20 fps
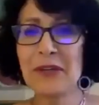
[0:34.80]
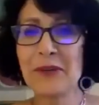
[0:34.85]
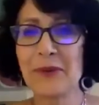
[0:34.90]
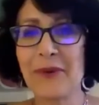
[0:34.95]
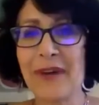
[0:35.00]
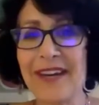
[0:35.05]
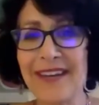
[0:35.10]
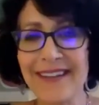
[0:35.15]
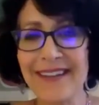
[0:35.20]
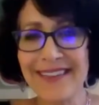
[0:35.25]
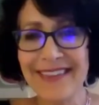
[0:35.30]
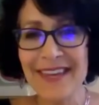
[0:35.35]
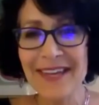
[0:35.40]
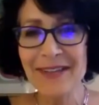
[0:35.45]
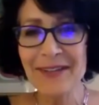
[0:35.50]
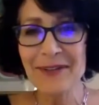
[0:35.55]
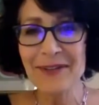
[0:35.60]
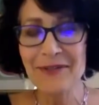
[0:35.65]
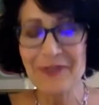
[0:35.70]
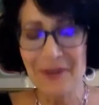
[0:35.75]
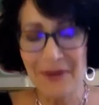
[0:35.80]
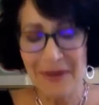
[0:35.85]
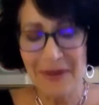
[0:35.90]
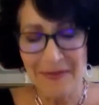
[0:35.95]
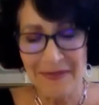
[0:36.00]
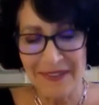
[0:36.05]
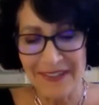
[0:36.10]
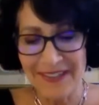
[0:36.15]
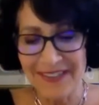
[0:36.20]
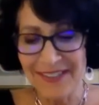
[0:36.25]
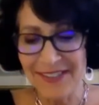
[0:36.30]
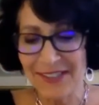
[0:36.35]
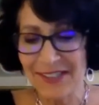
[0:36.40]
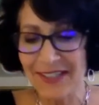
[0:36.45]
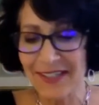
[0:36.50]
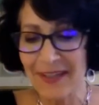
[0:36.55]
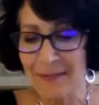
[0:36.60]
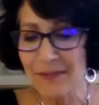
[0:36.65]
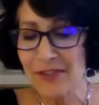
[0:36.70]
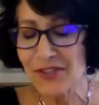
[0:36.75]
great. Thank you very much.
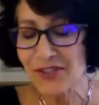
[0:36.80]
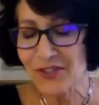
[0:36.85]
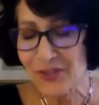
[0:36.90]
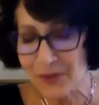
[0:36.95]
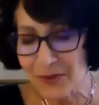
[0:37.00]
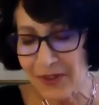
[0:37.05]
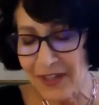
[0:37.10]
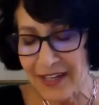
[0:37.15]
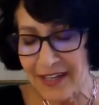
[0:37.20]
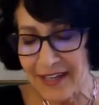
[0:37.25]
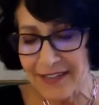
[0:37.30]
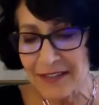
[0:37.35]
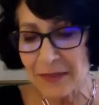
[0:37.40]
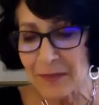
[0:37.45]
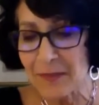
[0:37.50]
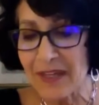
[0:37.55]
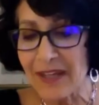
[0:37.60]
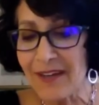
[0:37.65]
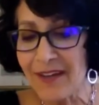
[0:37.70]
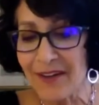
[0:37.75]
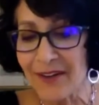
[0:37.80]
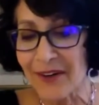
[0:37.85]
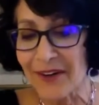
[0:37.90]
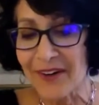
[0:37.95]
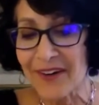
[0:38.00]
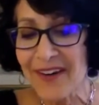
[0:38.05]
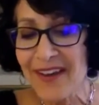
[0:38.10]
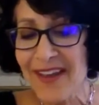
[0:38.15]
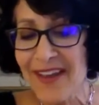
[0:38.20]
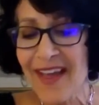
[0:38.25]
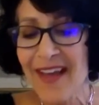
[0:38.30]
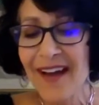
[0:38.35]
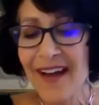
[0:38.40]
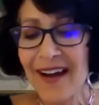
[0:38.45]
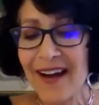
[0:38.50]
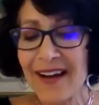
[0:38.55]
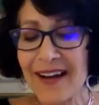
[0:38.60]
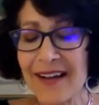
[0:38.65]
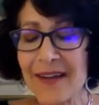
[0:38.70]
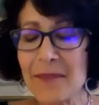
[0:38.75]
And I'm so glad to be here.
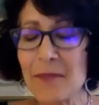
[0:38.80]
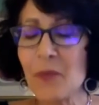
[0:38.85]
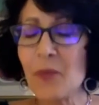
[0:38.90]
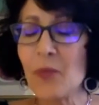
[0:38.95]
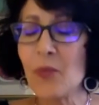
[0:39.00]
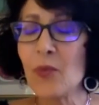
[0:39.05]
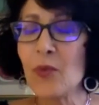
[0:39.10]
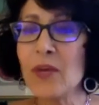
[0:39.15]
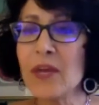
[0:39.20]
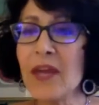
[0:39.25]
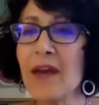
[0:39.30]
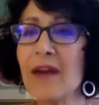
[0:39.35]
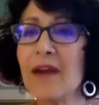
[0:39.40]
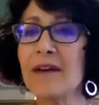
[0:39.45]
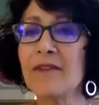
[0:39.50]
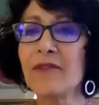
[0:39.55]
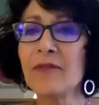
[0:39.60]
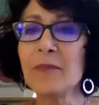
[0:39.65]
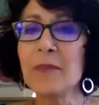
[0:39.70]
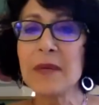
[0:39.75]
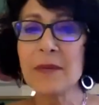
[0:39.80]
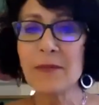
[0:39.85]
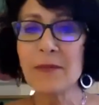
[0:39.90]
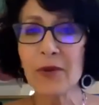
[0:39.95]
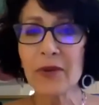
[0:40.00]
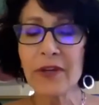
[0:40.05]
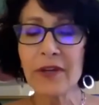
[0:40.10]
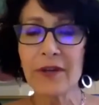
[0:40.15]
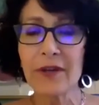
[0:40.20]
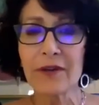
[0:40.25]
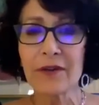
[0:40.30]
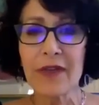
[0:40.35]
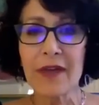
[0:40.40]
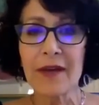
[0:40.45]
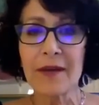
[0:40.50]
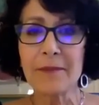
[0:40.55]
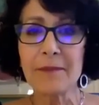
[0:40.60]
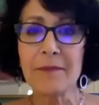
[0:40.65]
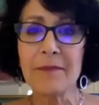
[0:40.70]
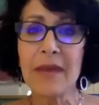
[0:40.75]
We have people here
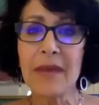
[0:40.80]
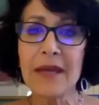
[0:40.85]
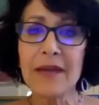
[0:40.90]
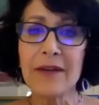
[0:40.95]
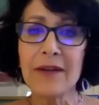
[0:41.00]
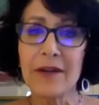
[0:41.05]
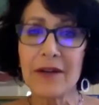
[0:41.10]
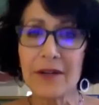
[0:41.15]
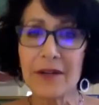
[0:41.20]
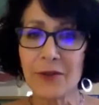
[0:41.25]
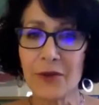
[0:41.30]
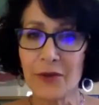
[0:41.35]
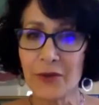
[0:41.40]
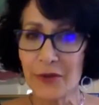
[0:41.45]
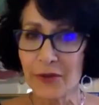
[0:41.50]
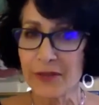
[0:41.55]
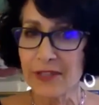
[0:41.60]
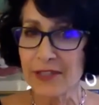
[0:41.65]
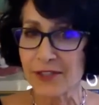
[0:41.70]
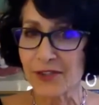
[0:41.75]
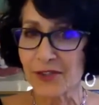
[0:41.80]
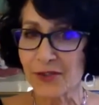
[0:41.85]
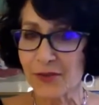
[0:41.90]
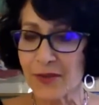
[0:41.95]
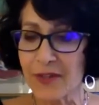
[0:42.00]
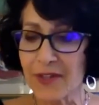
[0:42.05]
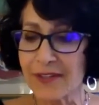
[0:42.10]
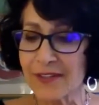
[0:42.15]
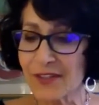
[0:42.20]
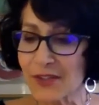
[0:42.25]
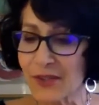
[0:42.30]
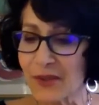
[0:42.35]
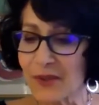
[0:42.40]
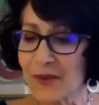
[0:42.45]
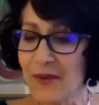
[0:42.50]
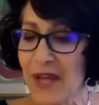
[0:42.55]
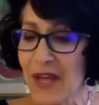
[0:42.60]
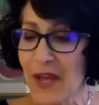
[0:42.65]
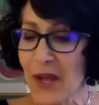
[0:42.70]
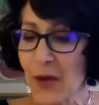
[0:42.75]
that may not know your history. And
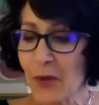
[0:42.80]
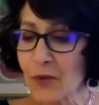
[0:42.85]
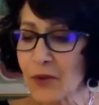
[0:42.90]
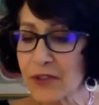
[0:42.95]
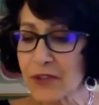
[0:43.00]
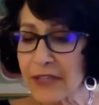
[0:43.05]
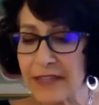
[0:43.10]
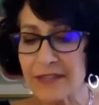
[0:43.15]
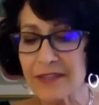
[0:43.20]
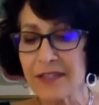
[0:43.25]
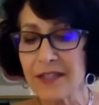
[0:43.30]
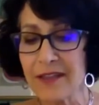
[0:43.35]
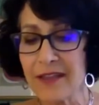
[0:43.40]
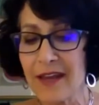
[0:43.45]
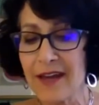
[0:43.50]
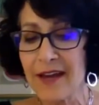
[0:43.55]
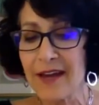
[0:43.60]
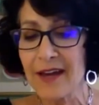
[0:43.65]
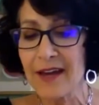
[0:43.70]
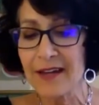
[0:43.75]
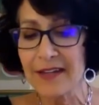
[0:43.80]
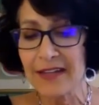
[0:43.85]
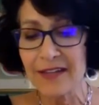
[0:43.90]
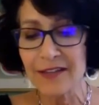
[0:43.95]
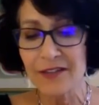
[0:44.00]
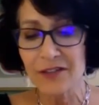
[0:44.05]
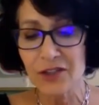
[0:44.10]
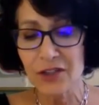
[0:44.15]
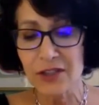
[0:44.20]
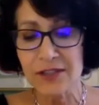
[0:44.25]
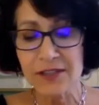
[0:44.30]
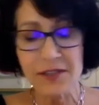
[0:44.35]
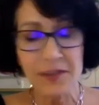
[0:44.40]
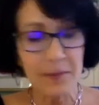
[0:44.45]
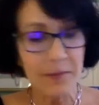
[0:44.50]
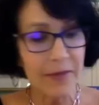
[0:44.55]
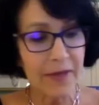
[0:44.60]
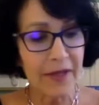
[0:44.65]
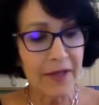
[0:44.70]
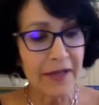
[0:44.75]
so we'll get to that in just a
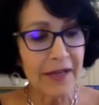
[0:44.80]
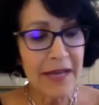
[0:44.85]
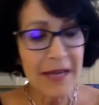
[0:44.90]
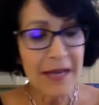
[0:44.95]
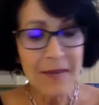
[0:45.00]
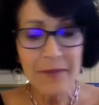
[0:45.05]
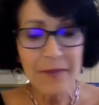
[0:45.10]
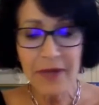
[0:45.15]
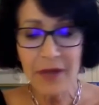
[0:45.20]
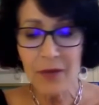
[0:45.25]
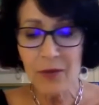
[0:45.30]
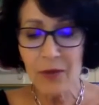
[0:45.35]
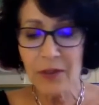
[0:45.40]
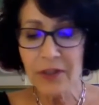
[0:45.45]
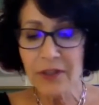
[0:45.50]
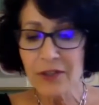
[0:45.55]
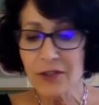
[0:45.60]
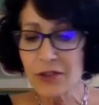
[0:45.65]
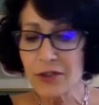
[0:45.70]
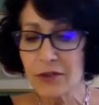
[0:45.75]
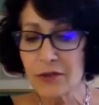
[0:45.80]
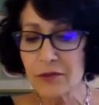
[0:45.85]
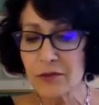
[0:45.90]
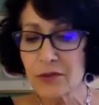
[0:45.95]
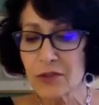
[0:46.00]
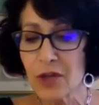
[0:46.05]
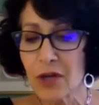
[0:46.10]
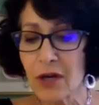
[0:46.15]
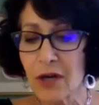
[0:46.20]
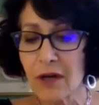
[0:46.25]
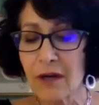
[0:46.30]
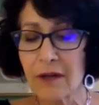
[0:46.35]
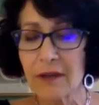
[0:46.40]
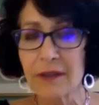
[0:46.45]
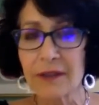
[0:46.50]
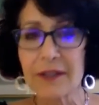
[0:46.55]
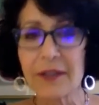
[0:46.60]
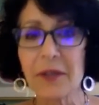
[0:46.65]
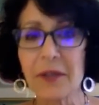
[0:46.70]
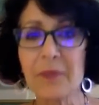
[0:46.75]
bit. But I wanted to talk a
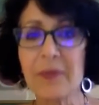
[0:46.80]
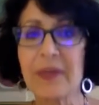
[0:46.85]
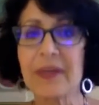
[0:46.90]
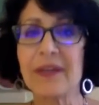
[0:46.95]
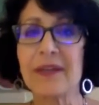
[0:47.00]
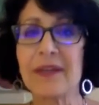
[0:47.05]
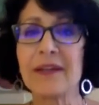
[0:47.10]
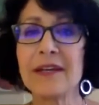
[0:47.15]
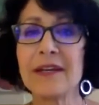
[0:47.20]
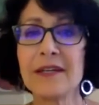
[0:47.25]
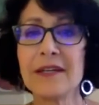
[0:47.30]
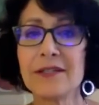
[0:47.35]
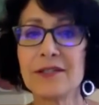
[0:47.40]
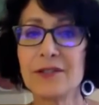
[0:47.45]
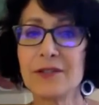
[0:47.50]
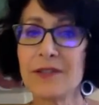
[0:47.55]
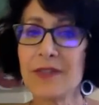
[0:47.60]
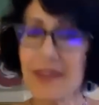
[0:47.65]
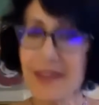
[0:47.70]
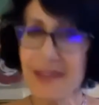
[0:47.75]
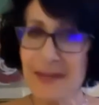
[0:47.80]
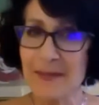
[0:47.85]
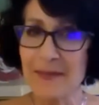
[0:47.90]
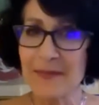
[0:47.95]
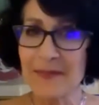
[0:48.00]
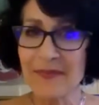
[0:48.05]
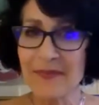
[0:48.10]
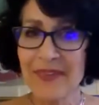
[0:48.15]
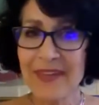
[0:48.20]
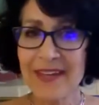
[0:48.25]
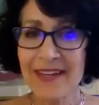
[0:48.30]
little bit to them